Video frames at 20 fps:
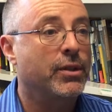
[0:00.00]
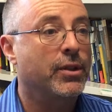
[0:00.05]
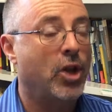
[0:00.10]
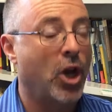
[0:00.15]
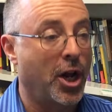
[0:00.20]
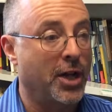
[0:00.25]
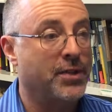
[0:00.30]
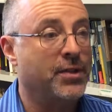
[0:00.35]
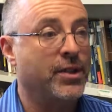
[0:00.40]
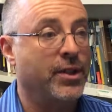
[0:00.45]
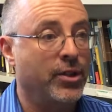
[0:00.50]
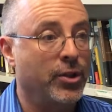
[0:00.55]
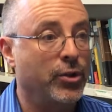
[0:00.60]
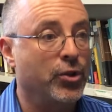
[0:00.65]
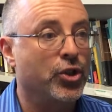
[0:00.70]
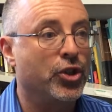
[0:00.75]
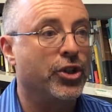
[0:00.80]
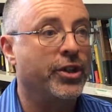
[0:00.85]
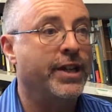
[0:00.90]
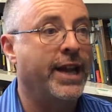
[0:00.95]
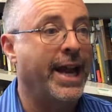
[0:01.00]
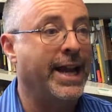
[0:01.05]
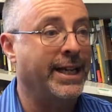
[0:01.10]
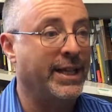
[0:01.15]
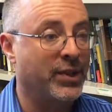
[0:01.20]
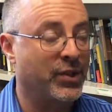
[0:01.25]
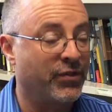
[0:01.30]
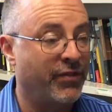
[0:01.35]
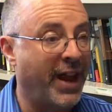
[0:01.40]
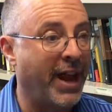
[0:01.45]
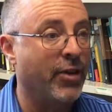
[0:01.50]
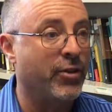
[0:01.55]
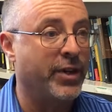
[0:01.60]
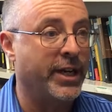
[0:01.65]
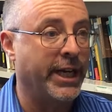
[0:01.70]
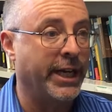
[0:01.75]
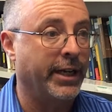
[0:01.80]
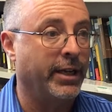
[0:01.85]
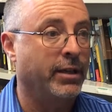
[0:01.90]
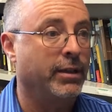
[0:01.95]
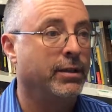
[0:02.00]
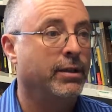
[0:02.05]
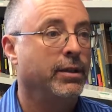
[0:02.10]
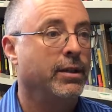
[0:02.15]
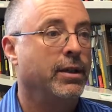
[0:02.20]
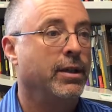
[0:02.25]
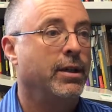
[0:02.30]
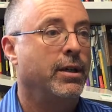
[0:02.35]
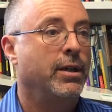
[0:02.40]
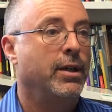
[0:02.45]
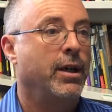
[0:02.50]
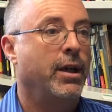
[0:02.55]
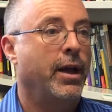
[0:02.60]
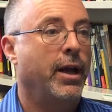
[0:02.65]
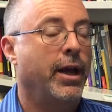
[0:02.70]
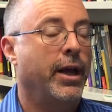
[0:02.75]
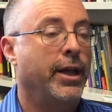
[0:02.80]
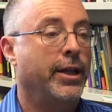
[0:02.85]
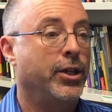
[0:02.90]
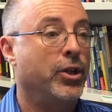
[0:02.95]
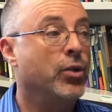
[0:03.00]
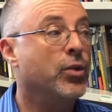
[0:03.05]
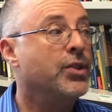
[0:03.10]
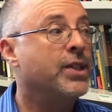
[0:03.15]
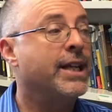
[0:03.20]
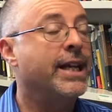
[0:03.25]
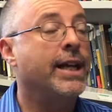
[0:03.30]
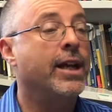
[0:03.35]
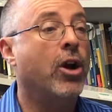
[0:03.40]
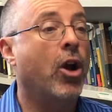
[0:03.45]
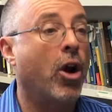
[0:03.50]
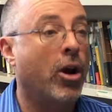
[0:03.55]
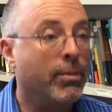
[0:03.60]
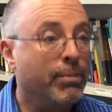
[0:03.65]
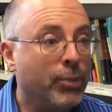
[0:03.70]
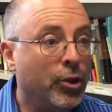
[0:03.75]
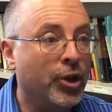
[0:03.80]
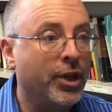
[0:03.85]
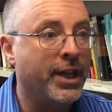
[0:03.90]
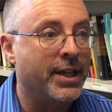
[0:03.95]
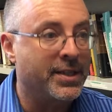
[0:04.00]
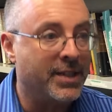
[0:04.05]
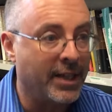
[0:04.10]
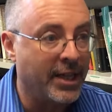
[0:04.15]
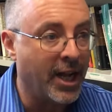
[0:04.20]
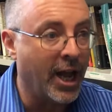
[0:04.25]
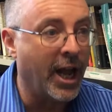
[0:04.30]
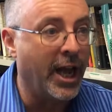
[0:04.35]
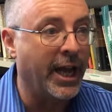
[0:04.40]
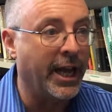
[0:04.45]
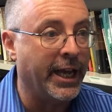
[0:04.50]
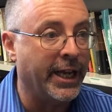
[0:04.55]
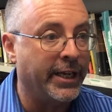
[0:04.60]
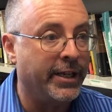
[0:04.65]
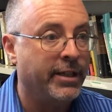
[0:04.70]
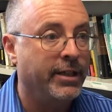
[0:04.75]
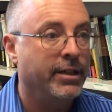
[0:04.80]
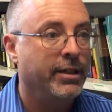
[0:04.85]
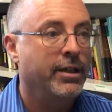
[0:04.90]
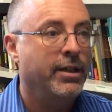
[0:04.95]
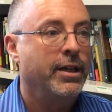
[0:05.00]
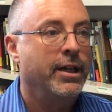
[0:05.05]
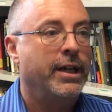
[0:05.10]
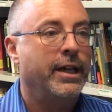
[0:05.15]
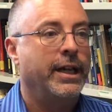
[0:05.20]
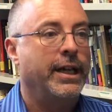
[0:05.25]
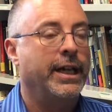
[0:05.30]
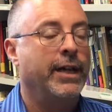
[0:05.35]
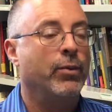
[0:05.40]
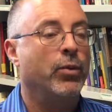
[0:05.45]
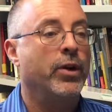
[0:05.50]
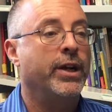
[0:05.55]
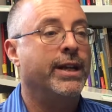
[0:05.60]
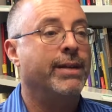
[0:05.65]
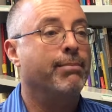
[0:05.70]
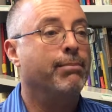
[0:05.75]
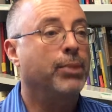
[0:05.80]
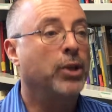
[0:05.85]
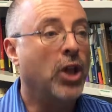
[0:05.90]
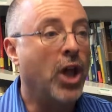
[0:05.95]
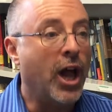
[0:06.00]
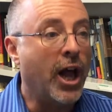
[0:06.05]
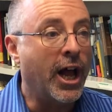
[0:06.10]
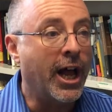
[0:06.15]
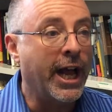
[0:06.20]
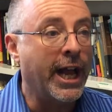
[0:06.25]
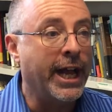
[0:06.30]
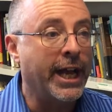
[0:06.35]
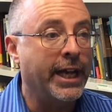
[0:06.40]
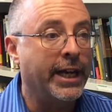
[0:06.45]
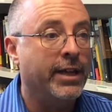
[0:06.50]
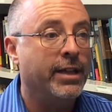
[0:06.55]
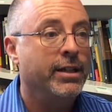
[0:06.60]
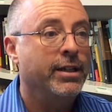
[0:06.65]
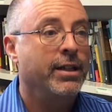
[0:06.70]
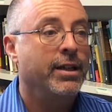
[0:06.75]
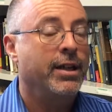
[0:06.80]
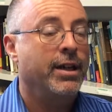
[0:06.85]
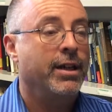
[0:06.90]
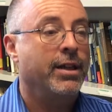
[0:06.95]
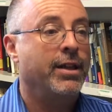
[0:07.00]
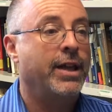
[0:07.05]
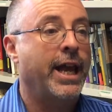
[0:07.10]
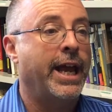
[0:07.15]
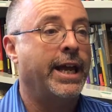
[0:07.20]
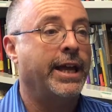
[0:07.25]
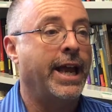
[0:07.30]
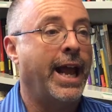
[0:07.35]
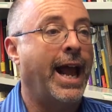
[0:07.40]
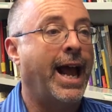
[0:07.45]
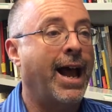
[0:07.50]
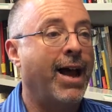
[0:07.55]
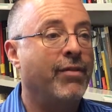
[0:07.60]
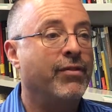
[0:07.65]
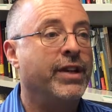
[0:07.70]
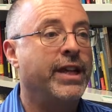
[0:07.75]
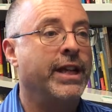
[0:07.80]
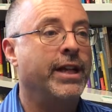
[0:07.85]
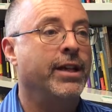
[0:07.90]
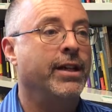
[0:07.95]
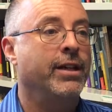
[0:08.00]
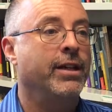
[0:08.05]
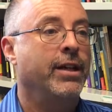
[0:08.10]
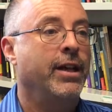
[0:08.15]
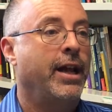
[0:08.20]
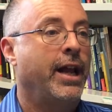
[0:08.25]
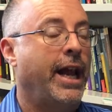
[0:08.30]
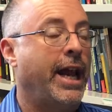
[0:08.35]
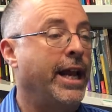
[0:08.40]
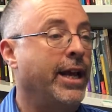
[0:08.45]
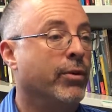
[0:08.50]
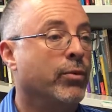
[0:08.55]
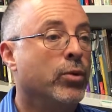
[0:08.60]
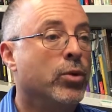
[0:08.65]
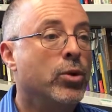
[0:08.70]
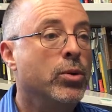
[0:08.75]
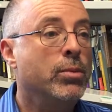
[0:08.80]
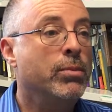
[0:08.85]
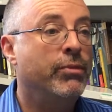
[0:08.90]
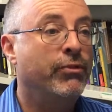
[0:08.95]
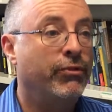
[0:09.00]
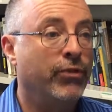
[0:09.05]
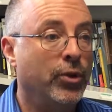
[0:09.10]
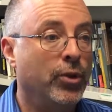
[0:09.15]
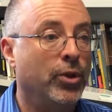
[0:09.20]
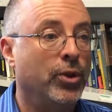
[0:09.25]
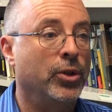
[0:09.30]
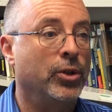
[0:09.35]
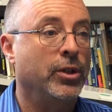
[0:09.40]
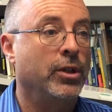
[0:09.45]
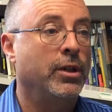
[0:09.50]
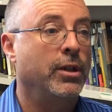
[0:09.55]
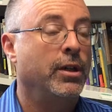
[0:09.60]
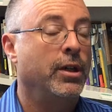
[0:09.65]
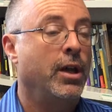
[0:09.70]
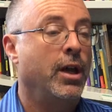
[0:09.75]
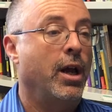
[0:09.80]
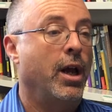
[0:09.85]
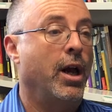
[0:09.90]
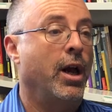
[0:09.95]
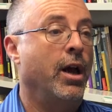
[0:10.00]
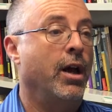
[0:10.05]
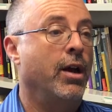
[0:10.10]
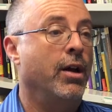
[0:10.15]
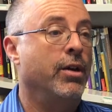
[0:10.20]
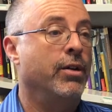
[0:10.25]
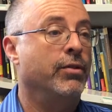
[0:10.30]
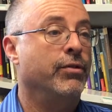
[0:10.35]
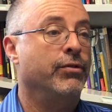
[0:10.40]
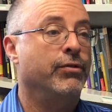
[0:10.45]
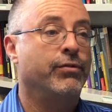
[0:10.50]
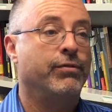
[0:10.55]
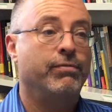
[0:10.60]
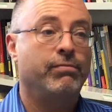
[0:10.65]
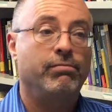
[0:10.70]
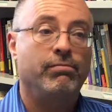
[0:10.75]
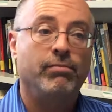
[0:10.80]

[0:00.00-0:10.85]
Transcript: Constitution and its founding, using our book as a guide, it would imply that having a room full of